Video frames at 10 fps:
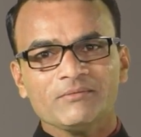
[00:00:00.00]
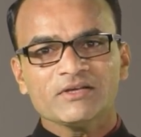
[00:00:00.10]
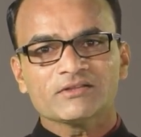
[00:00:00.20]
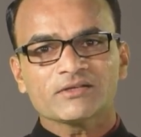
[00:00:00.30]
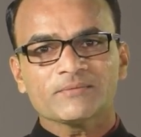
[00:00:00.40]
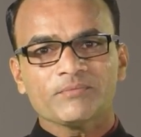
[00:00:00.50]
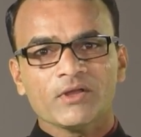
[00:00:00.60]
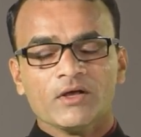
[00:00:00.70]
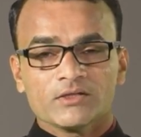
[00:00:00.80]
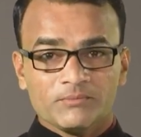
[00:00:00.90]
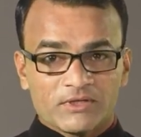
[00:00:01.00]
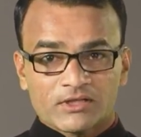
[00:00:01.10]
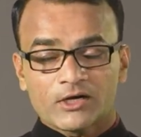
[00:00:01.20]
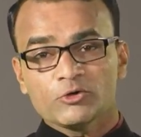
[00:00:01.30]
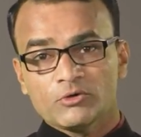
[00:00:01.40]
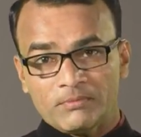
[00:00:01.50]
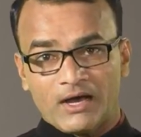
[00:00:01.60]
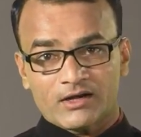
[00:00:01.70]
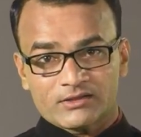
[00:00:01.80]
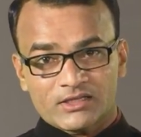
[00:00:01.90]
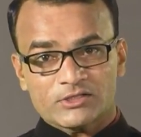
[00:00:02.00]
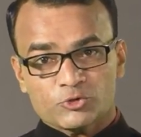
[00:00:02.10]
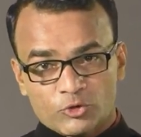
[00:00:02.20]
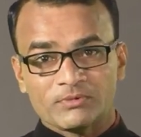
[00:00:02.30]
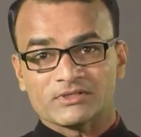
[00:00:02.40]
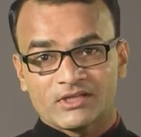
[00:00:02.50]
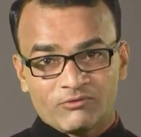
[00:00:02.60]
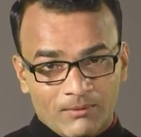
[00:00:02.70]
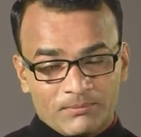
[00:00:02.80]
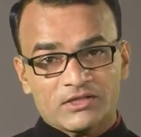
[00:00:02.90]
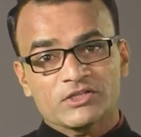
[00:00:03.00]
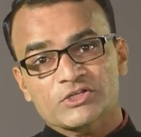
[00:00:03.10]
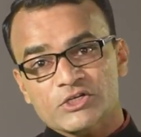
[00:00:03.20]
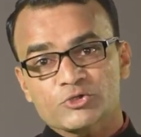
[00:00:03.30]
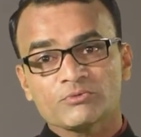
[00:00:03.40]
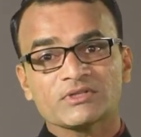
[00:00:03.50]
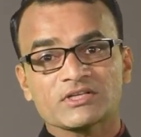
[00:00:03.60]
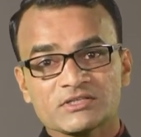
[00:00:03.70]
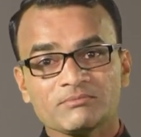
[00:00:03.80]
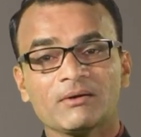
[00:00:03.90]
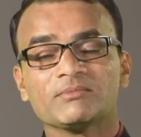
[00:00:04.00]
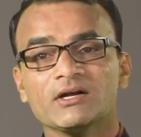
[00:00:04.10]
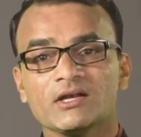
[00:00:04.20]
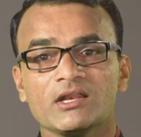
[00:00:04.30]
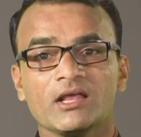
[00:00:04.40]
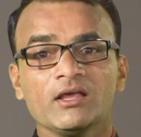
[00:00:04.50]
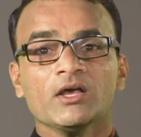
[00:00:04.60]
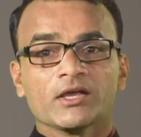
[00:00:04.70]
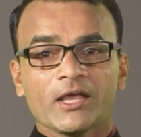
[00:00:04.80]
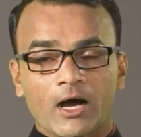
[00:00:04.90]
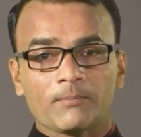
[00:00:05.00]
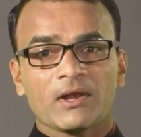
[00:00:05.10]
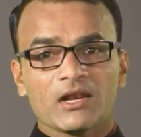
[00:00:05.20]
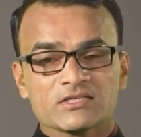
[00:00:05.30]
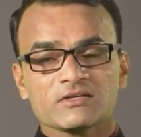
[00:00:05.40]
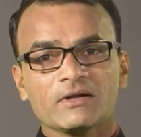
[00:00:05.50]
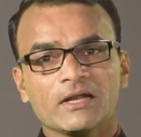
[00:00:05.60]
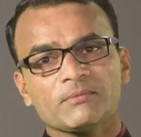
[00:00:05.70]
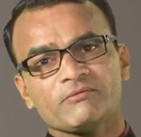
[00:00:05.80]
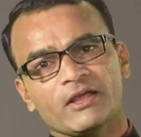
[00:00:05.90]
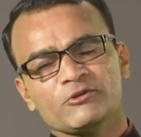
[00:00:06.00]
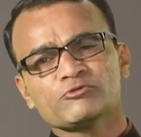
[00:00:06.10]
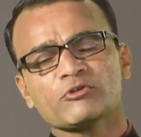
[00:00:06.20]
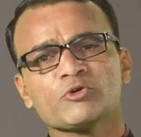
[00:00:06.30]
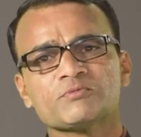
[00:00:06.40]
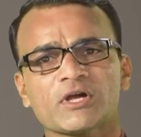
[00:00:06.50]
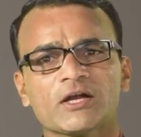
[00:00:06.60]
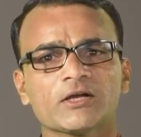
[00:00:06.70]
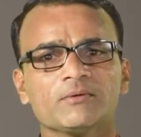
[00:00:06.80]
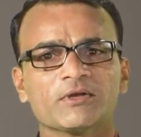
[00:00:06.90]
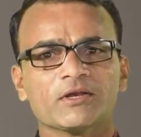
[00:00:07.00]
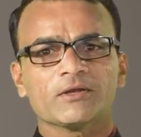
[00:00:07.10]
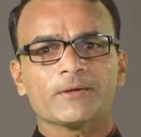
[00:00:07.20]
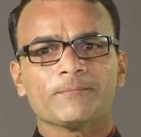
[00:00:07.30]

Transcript: It has happened with us or throughout India that we feel we have worked a lot on values. We have put in a lot of effort on values.